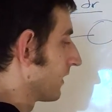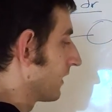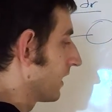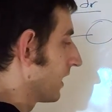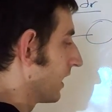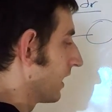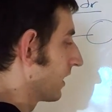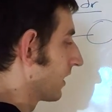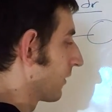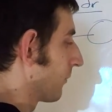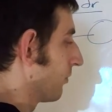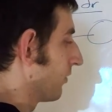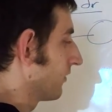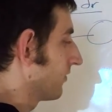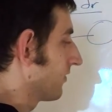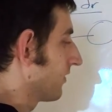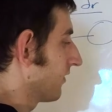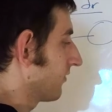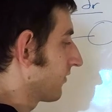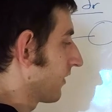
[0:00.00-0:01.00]
I'm going
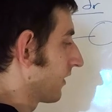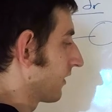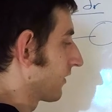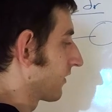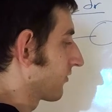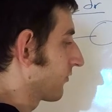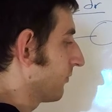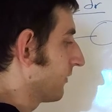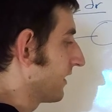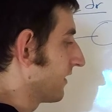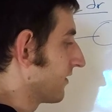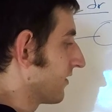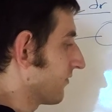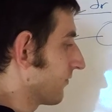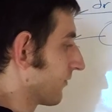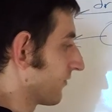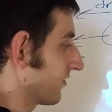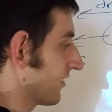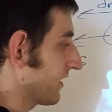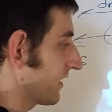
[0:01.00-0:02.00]
to explain this
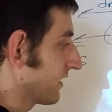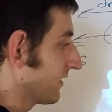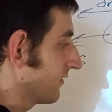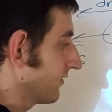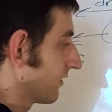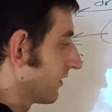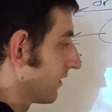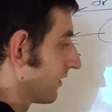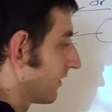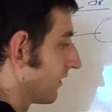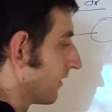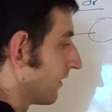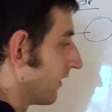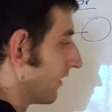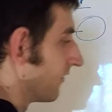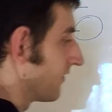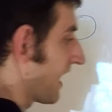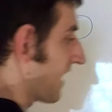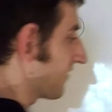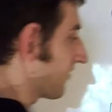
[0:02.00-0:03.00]
for a second.
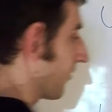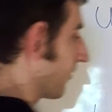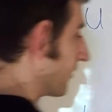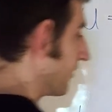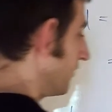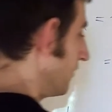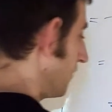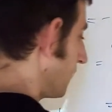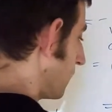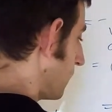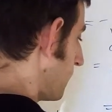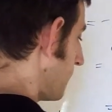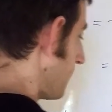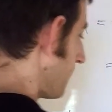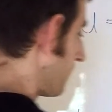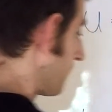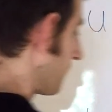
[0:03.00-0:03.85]
That's our U,